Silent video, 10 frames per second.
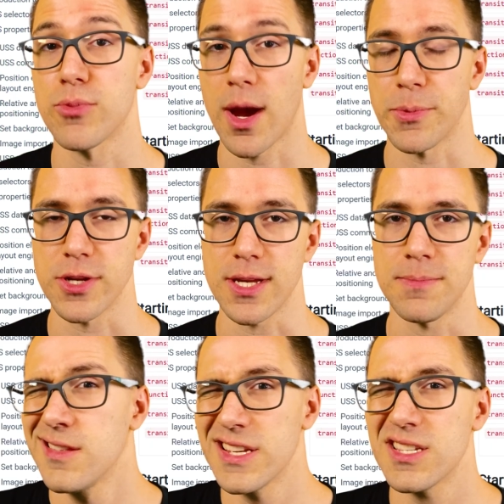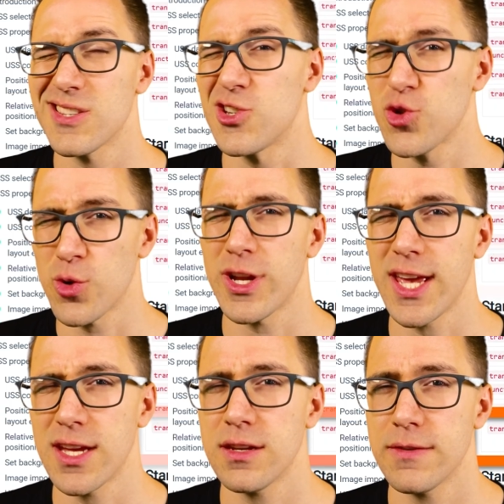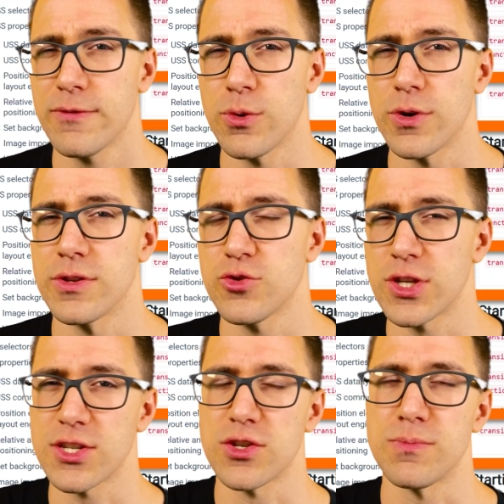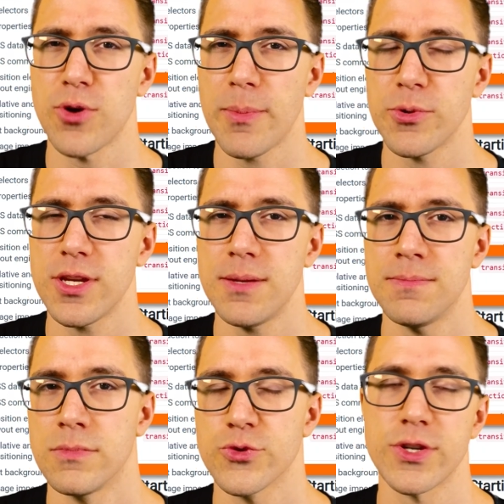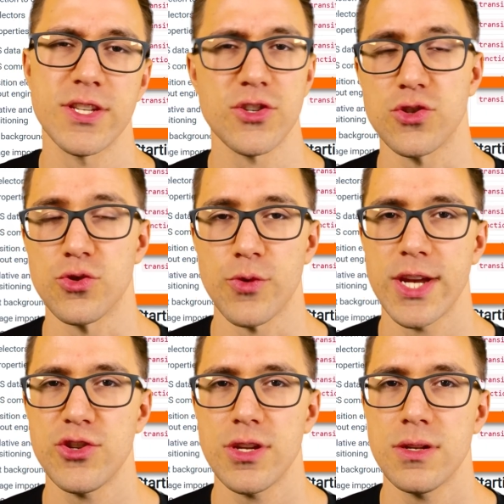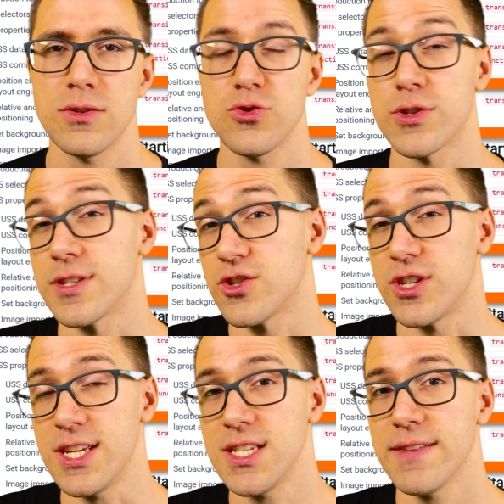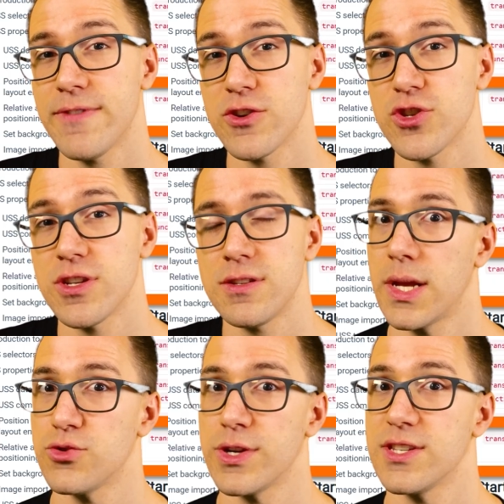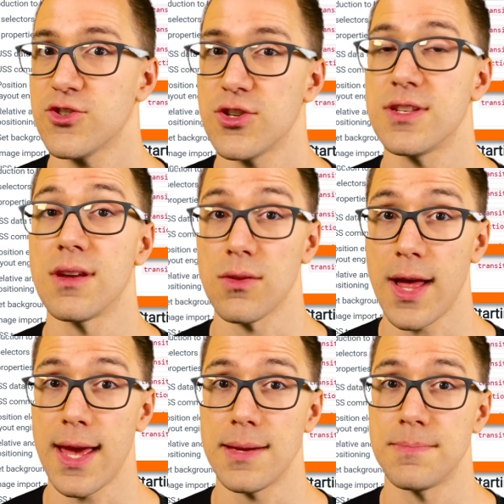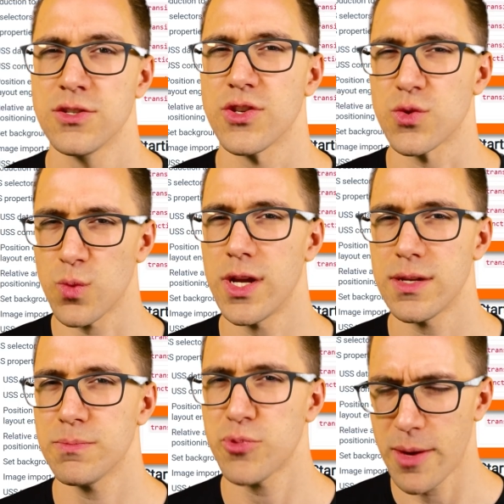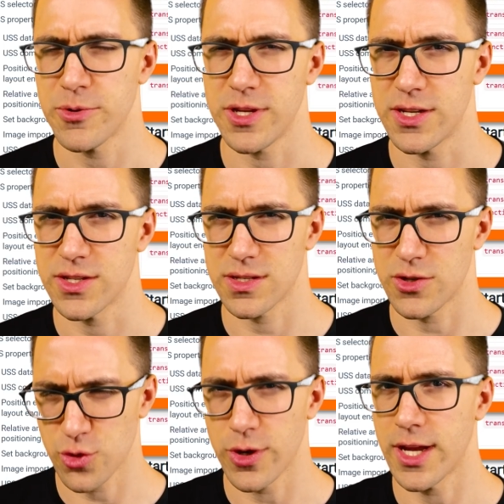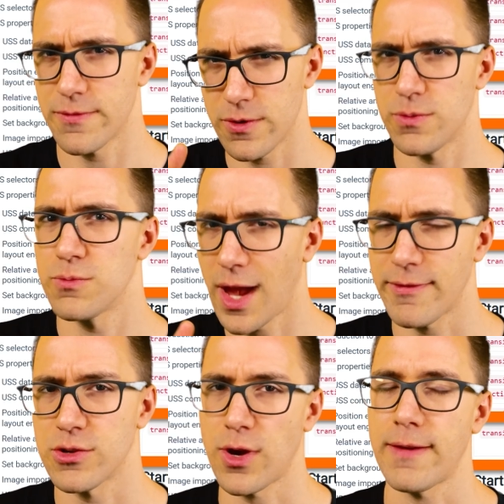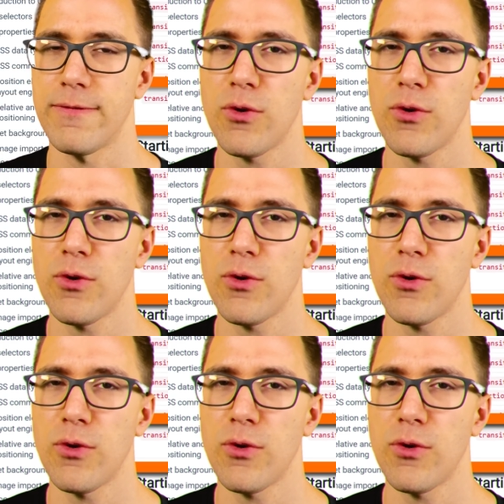property. This is a shorthand for transition property, transition duration, transition easing function, and transition delay. So this one property is a shorthand for having to write